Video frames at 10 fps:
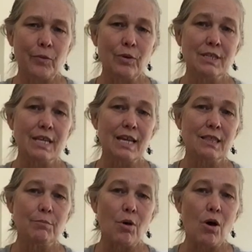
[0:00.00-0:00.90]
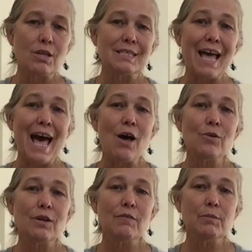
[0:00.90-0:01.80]
we're going to take the balls
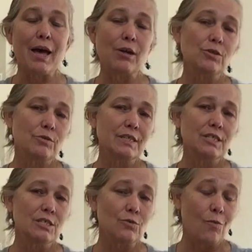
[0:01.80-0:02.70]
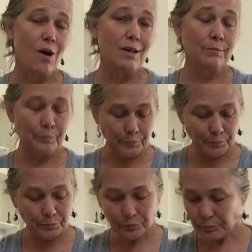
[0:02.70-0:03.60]
out of the pouch, really just one.
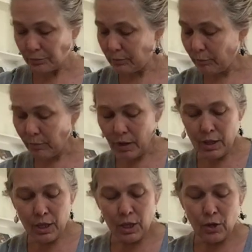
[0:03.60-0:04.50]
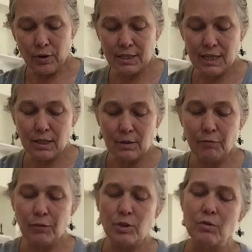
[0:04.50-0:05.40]
I'm going to set
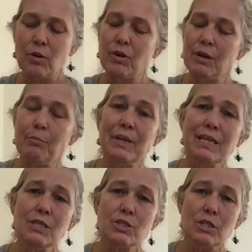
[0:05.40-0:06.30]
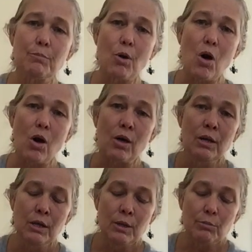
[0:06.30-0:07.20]
first of all, we're going to pinch the
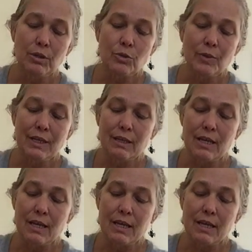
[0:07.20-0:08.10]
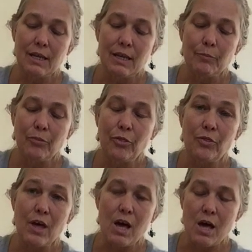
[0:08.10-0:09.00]
ball between the
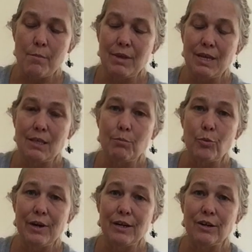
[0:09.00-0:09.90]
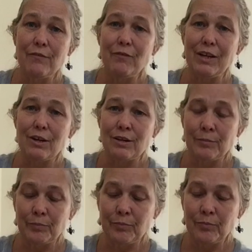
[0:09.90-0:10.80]
thumb and the pointer
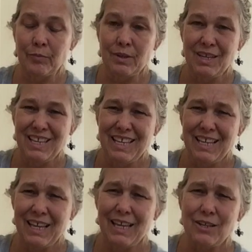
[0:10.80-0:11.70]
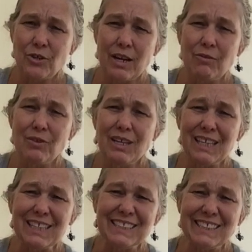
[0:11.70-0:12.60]
finger. And try to
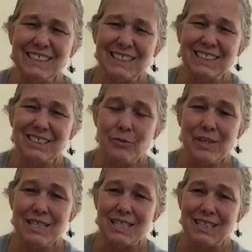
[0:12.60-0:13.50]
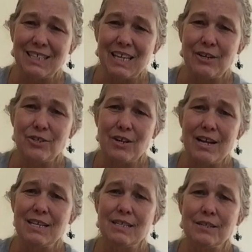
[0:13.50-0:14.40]
really squeeze it like you're
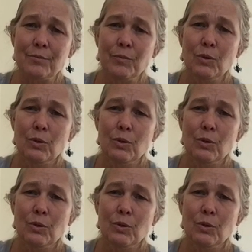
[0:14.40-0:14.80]
trying to